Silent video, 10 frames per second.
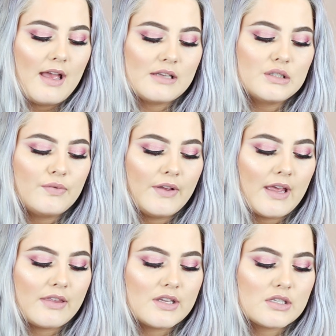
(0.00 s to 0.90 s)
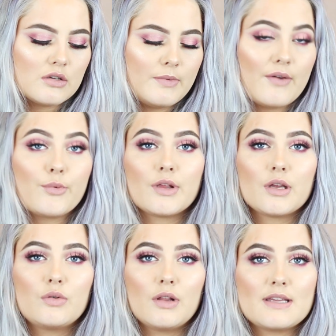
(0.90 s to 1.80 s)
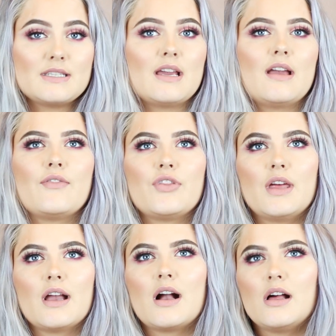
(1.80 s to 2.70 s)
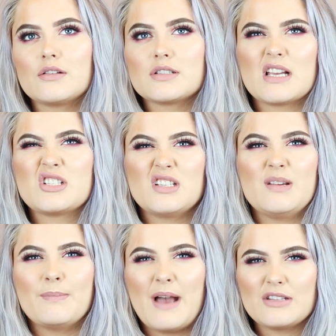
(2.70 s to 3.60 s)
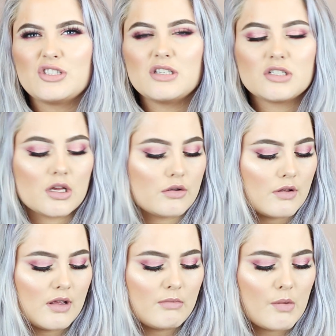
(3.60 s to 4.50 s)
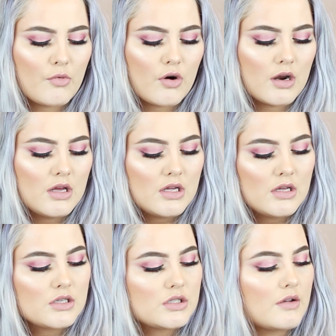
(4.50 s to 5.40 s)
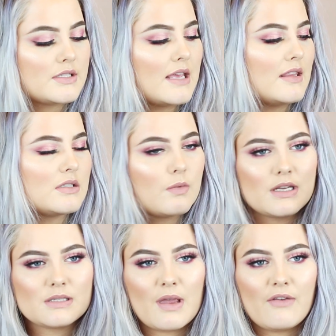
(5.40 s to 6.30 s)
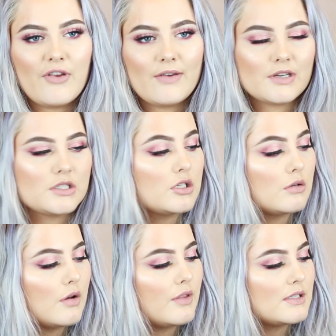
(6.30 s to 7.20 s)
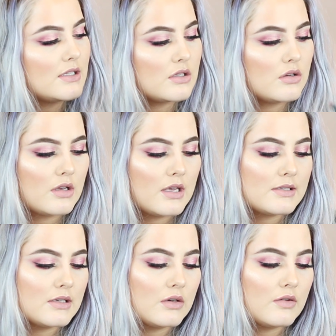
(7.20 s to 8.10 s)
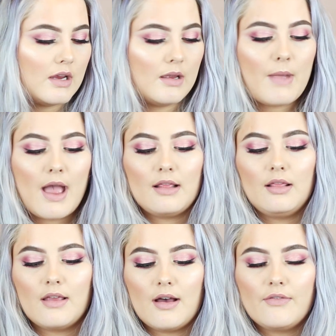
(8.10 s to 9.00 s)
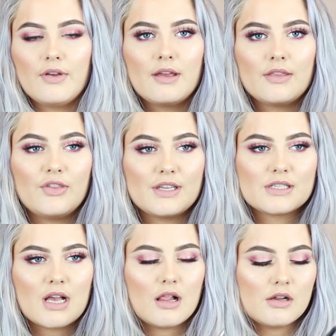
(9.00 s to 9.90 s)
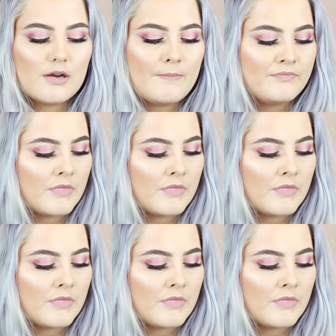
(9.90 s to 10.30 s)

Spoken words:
I just feel like this could be a really cool idea if the colors actually match each other a little bit more. So say this one is my favorite duo. This is Cookies and Cream. I love this color.